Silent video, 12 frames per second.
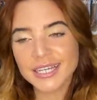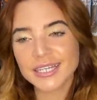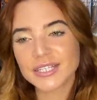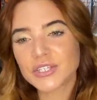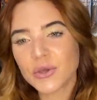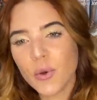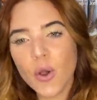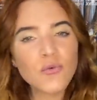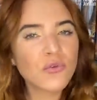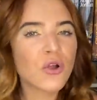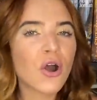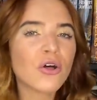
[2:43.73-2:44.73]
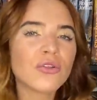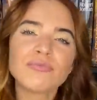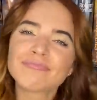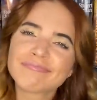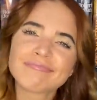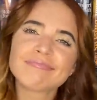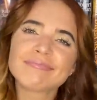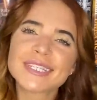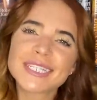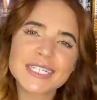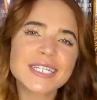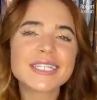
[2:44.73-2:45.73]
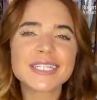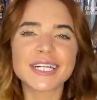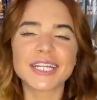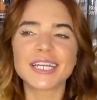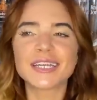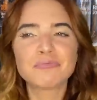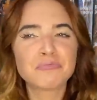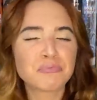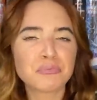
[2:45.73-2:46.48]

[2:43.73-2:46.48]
So overall, statistically,